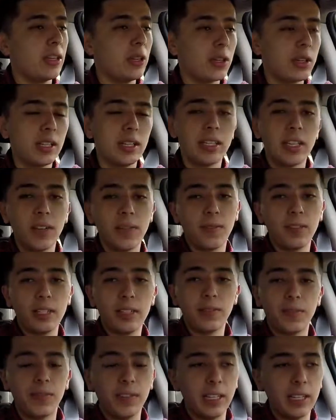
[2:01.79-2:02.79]
you can
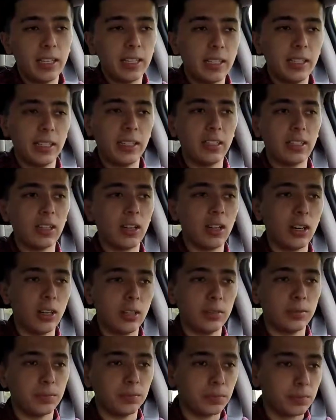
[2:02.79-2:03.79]
definitely feel it in the
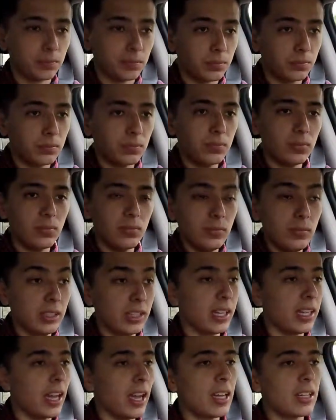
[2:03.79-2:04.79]
car.
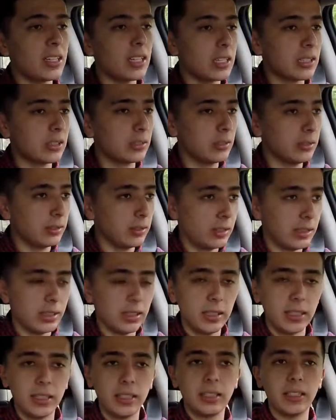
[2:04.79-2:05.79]
It has a
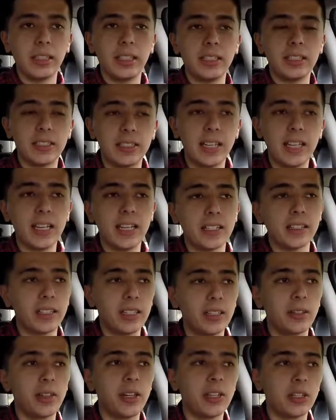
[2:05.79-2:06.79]
insane
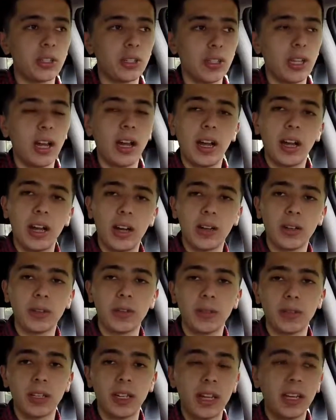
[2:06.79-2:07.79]
acceleration out
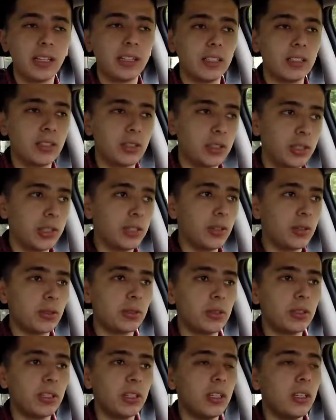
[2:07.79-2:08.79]
of a line,
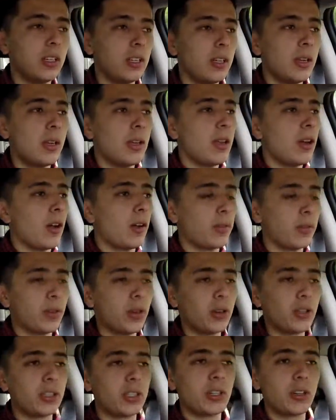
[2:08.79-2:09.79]
zeros. Of
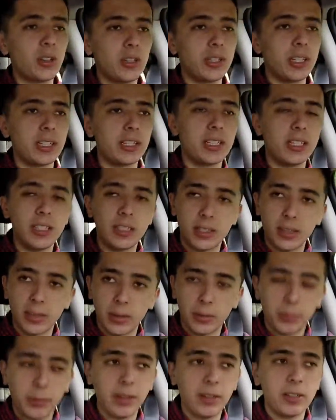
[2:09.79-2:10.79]
course, 0 to 60 is a
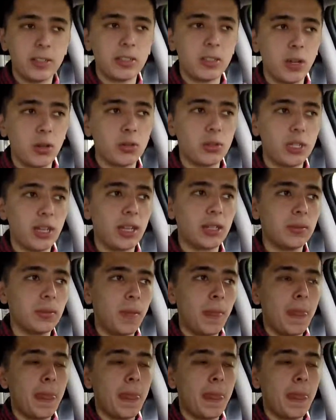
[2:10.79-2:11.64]
very slow time,